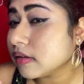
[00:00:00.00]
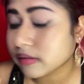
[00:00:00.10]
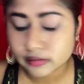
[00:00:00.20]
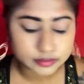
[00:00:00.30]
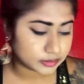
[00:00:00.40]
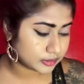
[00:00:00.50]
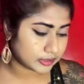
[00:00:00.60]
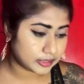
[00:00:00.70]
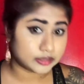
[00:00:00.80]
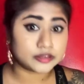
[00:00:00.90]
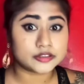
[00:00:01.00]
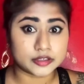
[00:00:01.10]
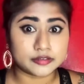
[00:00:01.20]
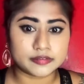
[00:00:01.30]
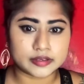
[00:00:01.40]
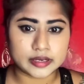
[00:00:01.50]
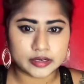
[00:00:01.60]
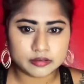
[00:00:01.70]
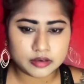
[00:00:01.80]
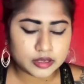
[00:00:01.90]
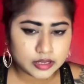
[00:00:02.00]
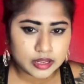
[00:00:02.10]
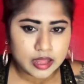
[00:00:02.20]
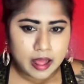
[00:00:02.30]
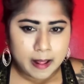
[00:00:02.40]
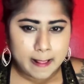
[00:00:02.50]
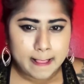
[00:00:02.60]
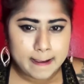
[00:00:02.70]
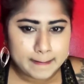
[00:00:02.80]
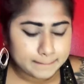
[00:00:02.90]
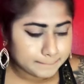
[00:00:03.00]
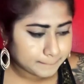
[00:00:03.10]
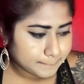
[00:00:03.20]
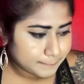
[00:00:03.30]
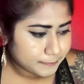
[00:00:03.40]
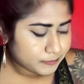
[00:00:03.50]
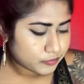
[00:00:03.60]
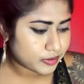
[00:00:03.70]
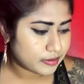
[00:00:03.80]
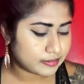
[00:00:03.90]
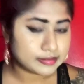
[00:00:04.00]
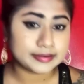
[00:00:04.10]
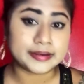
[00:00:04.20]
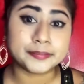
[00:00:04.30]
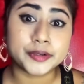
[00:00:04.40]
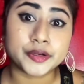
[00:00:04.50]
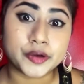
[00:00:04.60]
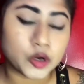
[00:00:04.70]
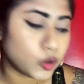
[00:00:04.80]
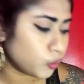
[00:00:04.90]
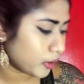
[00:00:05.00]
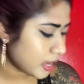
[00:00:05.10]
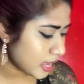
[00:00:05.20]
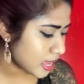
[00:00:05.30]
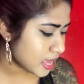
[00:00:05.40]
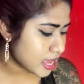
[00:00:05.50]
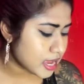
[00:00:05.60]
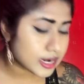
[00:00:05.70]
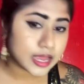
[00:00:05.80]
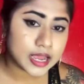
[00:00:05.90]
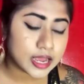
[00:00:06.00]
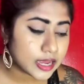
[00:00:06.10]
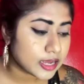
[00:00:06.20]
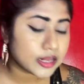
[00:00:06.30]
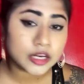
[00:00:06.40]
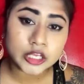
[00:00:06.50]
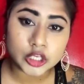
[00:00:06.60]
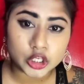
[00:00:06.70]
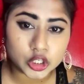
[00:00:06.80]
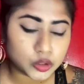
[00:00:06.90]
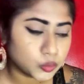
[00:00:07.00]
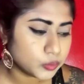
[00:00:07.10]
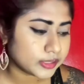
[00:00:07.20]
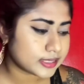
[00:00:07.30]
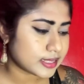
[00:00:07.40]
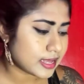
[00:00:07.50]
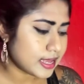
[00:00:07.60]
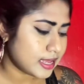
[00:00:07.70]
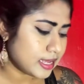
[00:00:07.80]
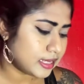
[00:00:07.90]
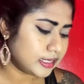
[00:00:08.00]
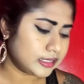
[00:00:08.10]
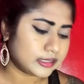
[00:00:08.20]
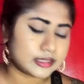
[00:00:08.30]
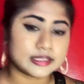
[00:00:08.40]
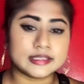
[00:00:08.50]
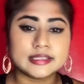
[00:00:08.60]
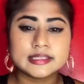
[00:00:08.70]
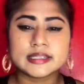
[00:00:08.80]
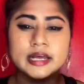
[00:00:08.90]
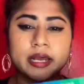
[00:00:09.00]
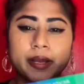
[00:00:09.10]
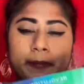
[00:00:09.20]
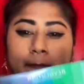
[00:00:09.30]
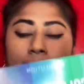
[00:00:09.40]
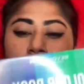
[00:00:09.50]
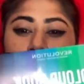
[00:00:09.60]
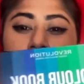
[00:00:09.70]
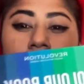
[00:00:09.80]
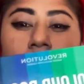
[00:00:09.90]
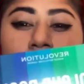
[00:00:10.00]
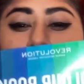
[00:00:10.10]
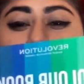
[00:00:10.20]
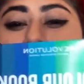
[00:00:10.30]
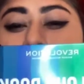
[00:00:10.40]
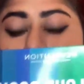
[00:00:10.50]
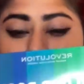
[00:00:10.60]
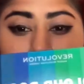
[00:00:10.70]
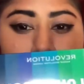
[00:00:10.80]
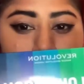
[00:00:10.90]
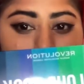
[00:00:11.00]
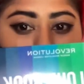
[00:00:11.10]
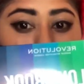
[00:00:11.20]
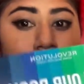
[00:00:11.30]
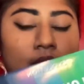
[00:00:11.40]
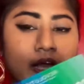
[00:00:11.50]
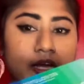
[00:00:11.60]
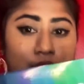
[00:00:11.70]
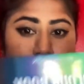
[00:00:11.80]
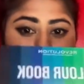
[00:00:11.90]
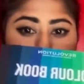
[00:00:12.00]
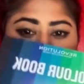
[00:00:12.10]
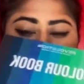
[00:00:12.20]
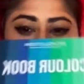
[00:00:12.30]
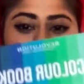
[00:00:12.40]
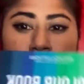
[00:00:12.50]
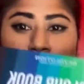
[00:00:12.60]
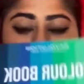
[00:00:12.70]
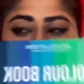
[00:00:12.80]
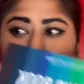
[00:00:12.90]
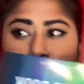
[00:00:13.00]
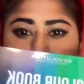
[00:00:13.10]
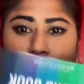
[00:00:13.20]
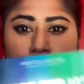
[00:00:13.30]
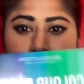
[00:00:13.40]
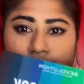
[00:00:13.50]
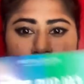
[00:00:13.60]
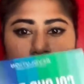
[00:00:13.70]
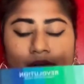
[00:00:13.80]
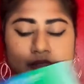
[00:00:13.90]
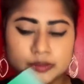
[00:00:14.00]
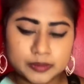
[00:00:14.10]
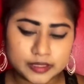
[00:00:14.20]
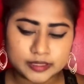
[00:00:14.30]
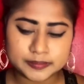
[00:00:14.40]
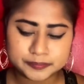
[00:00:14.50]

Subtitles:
I think that looks good for now. I'm gonna go ahead and use this pretty baby. I showed this in my YouTube video as well.